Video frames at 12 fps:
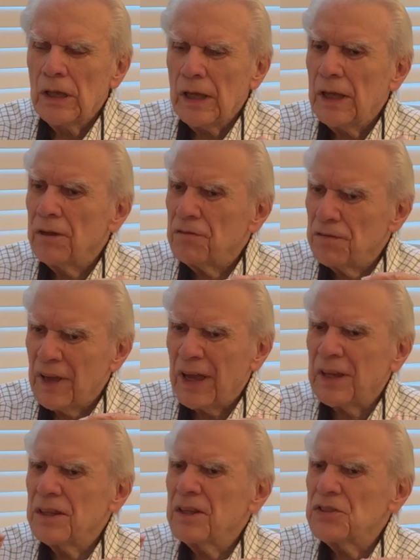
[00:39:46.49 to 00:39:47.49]
In
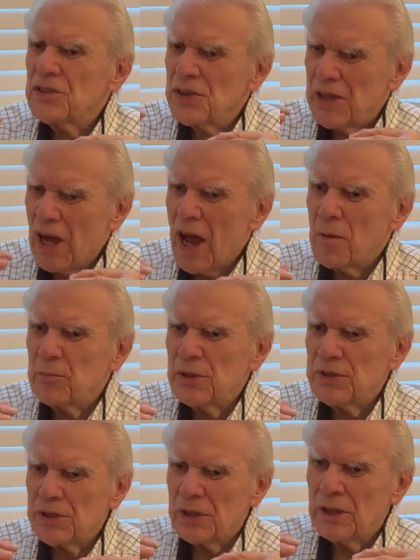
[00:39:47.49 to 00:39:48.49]
fact, it's the
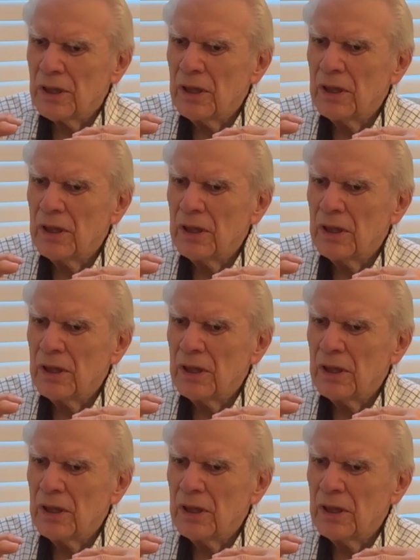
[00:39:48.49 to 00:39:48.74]
opposite.